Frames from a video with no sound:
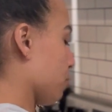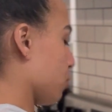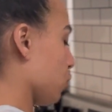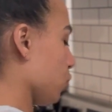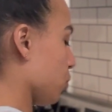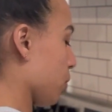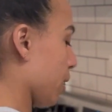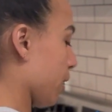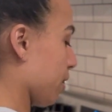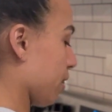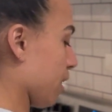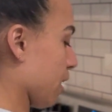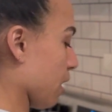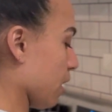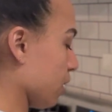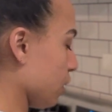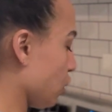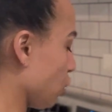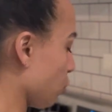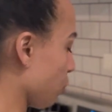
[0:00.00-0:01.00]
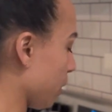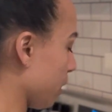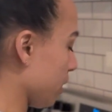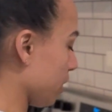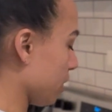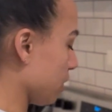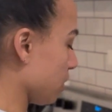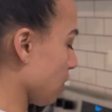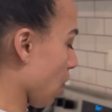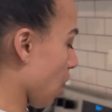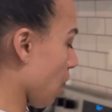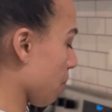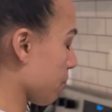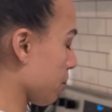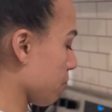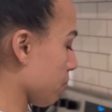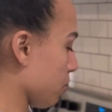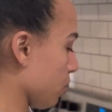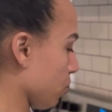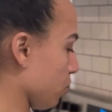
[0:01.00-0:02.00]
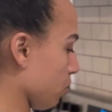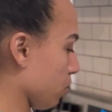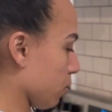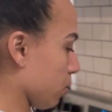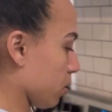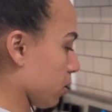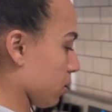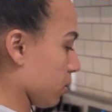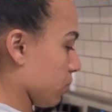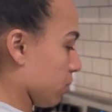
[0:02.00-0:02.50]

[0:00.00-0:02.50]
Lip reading: doing the unsweetened almond milk.